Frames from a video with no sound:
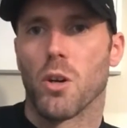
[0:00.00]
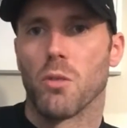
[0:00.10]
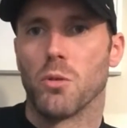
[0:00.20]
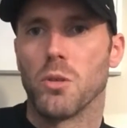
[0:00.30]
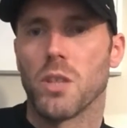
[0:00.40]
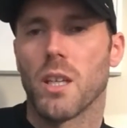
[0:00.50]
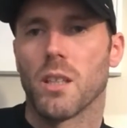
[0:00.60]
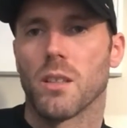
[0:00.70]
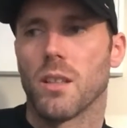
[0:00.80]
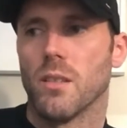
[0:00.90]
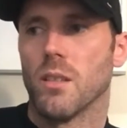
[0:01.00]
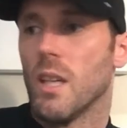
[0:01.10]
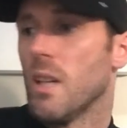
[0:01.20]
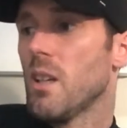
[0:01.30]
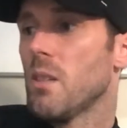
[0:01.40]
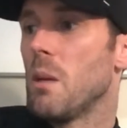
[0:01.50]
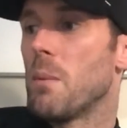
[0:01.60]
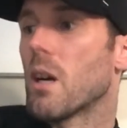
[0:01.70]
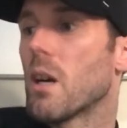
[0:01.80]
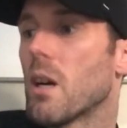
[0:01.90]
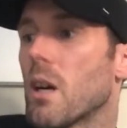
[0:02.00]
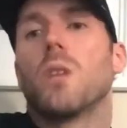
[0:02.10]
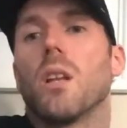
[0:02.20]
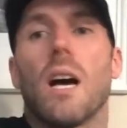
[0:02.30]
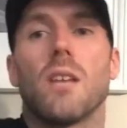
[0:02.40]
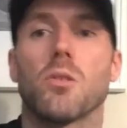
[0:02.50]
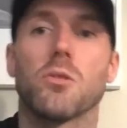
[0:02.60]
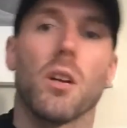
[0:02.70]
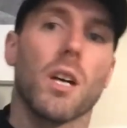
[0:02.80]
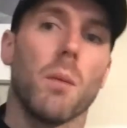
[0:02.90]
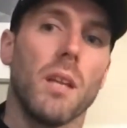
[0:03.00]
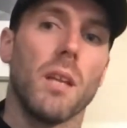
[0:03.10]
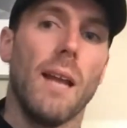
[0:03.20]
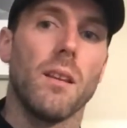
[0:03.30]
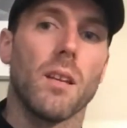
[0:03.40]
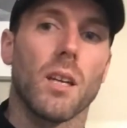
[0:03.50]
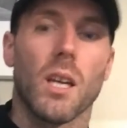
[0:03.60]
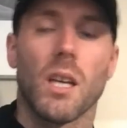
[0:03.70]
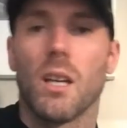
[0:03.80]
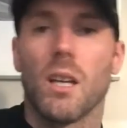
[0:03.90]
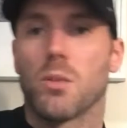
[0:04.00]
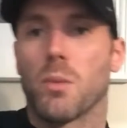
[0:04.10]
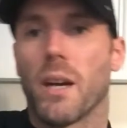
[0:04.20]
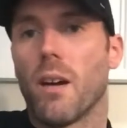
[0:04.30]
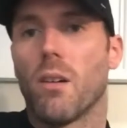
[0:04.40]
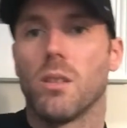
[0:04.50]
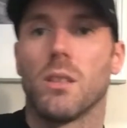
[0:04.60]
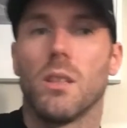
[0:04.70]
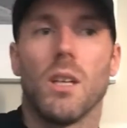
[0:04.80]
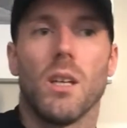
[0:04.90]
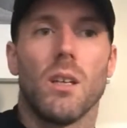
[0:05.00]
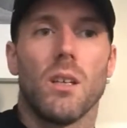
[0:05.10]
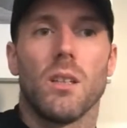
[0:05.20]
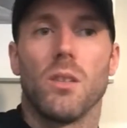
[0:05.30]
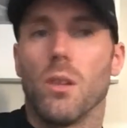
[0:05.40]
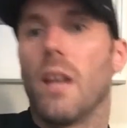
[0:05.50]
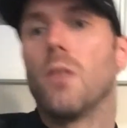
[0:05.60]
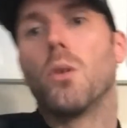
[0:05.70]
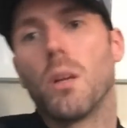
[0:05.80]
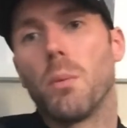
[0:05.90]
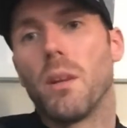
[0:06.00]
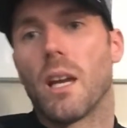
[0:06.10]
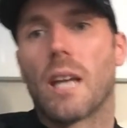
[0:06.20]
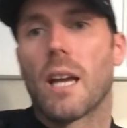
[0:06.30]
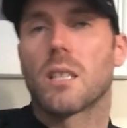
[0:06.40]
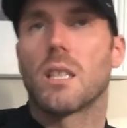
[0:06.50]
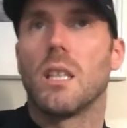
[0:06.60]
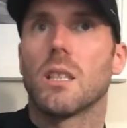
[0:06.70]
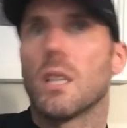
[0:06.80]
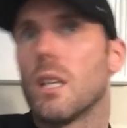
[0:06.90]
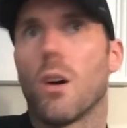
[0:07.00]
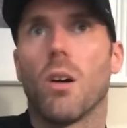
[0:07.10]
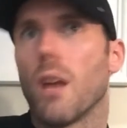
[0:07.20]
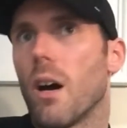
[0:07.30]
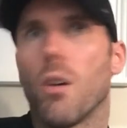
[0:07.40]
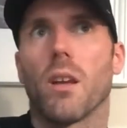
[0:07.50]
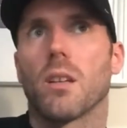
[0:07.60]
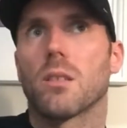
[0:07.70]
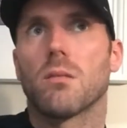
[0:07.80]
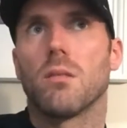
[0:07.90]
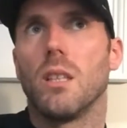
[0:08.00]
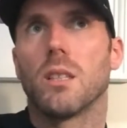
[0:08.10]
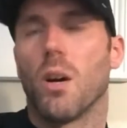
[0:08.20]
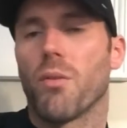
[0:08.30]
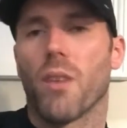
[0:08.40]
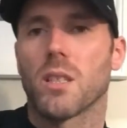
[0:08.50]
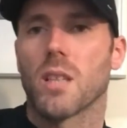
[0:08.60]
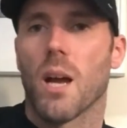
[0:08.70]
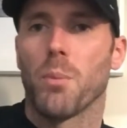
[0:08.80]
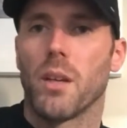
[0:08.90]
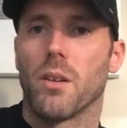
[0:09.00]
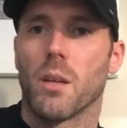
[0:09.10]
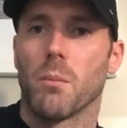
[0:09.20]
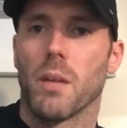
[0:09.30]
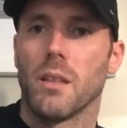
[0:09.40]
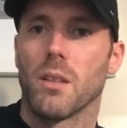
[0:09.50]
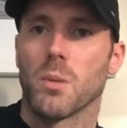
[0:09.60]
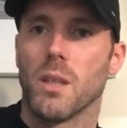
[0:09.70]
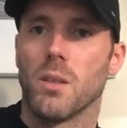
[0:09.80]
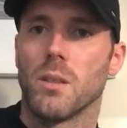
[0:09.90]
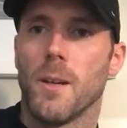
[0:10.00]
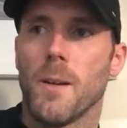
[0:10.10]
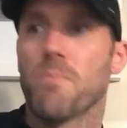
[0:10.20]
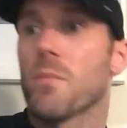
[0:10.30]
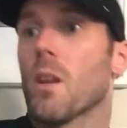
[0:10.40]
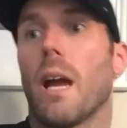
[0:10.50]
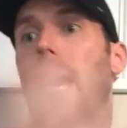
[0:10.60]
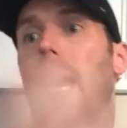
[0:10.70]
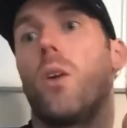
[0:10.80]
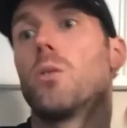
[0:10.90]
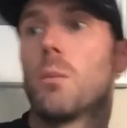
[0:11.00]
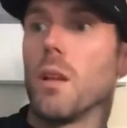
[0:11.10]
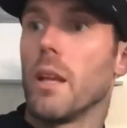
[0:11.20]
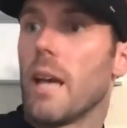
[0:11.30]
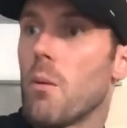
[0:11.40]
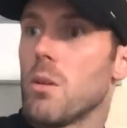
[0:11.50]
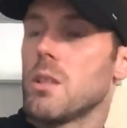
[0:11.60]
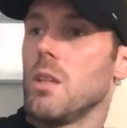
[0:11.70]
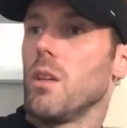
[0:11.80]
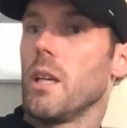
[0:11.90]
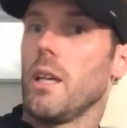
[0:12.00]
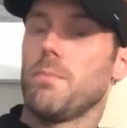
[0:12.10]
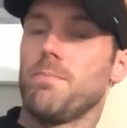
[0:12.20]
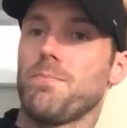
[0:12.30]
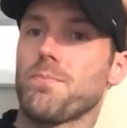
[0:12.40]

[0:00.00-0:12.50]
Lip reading: rosy, and maybe a couple of older lads will sort of come at the end of their career as well, and you know, they're not going to be there next season, and these little things start playing on your mind as well. And again, ultimately, I wasn't really